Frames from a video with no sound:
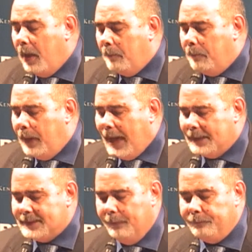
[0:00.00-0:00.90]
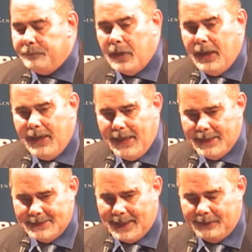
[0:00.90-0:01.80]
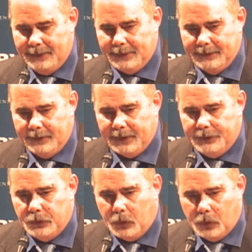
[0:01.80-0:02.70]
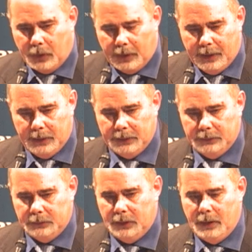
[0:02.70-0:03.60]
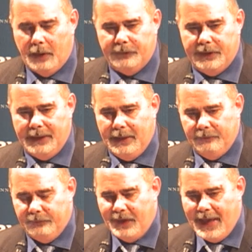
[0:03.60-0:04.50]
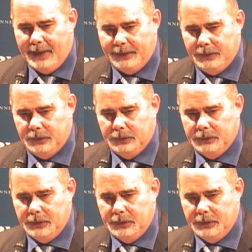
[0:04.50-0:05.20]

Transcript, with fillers: But he is at the door of the Inferno.